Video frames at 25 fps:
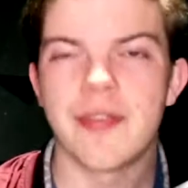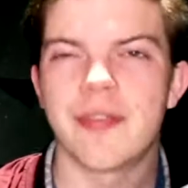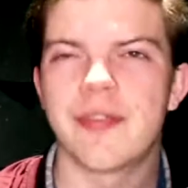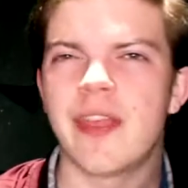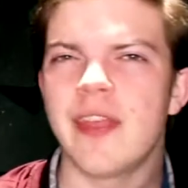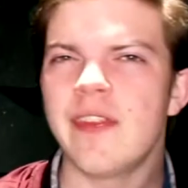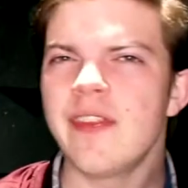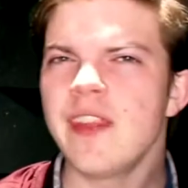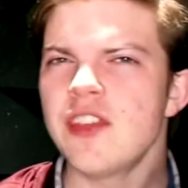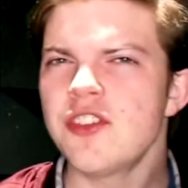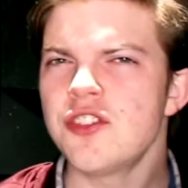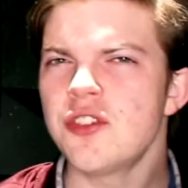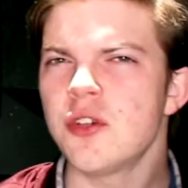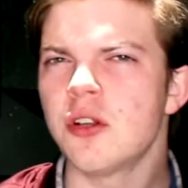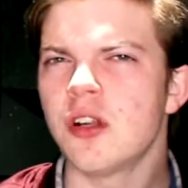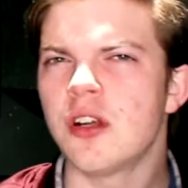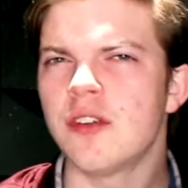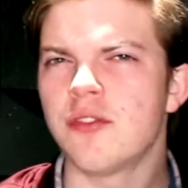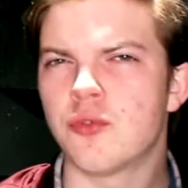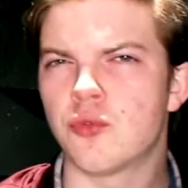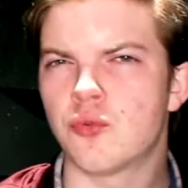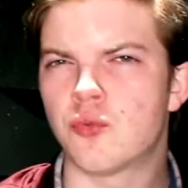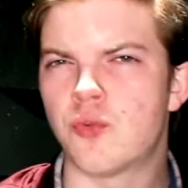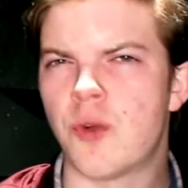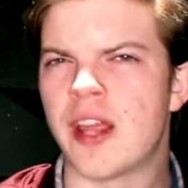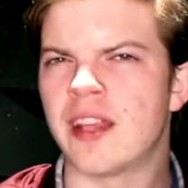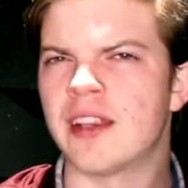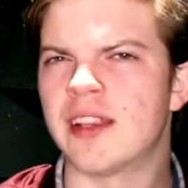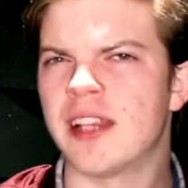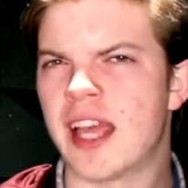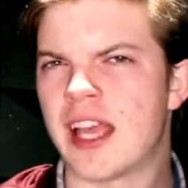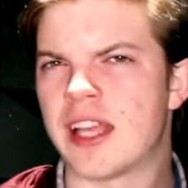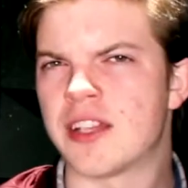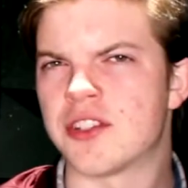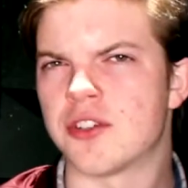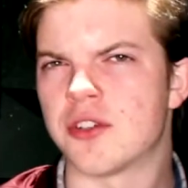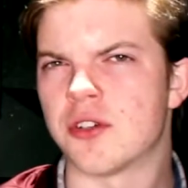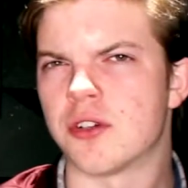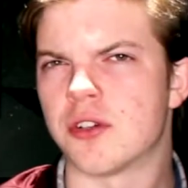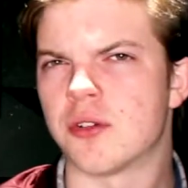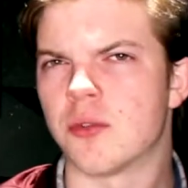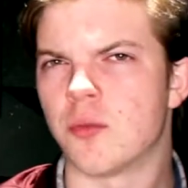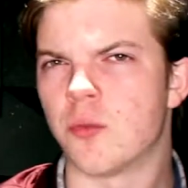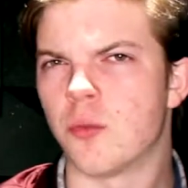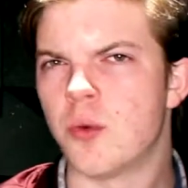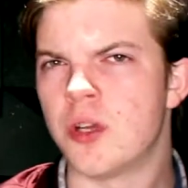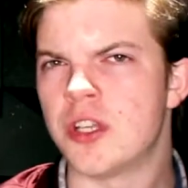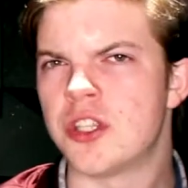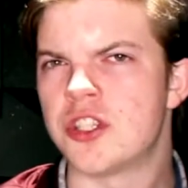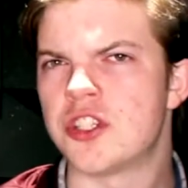Then they showed off Red Lantern,
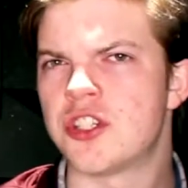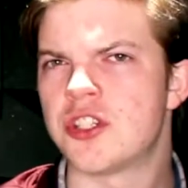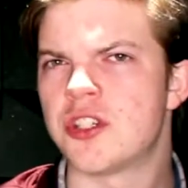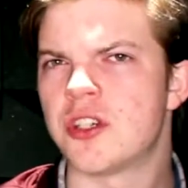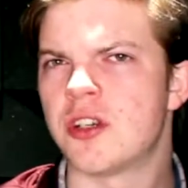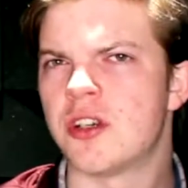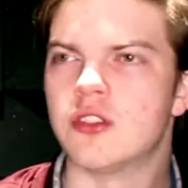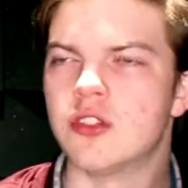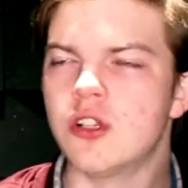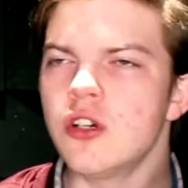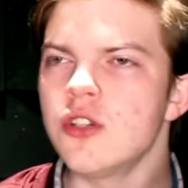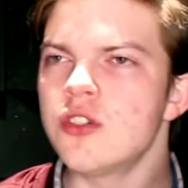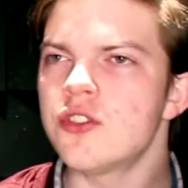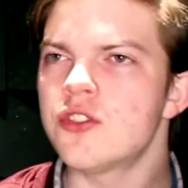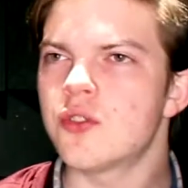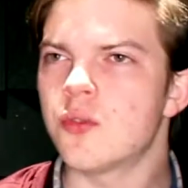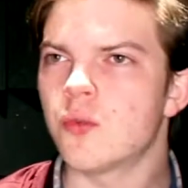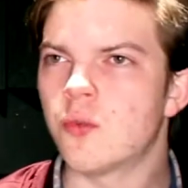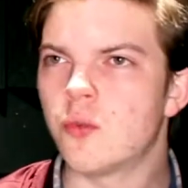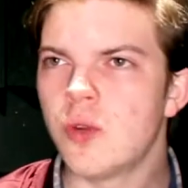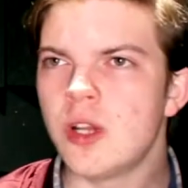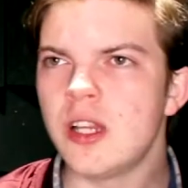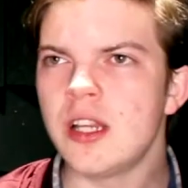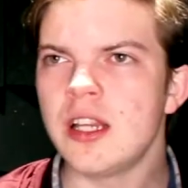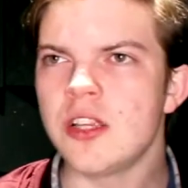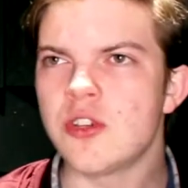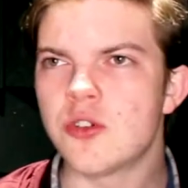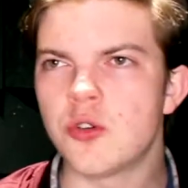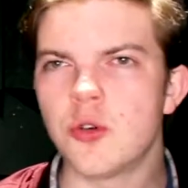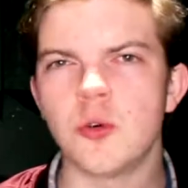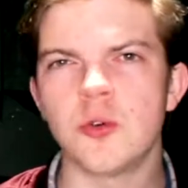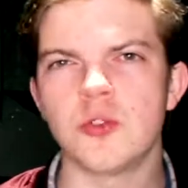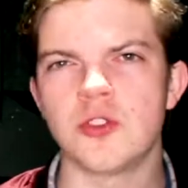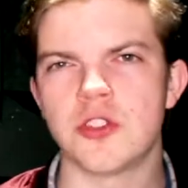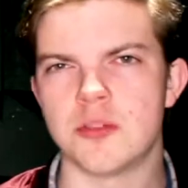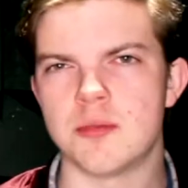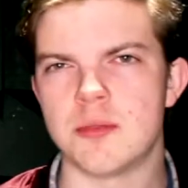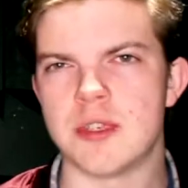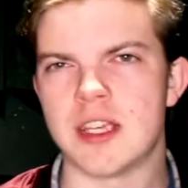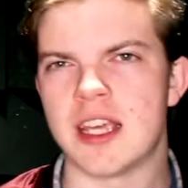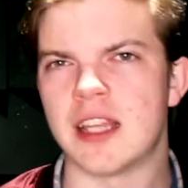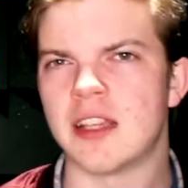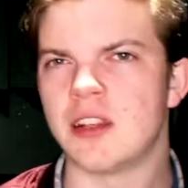which looks really cool to me.